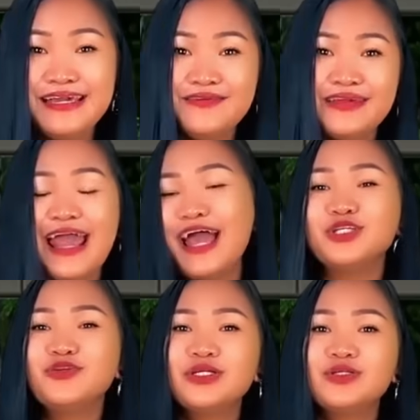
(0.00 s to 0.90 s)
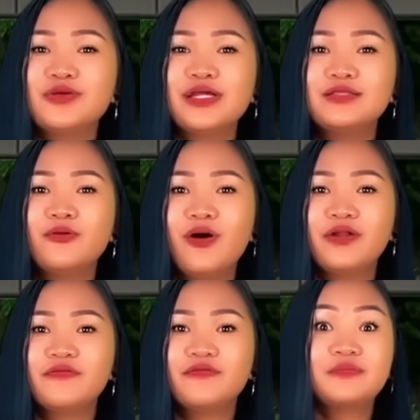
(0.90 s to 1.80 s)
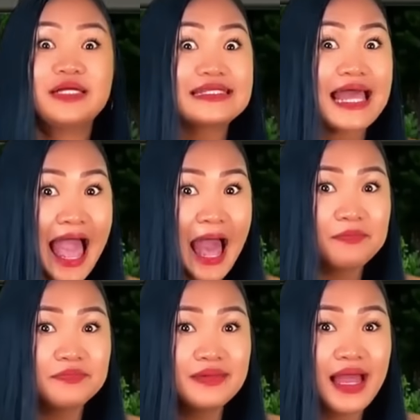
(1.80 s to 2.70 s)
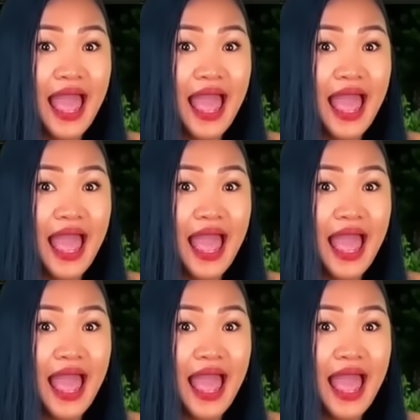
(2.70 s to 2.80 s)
You can actually drink the water from the tap,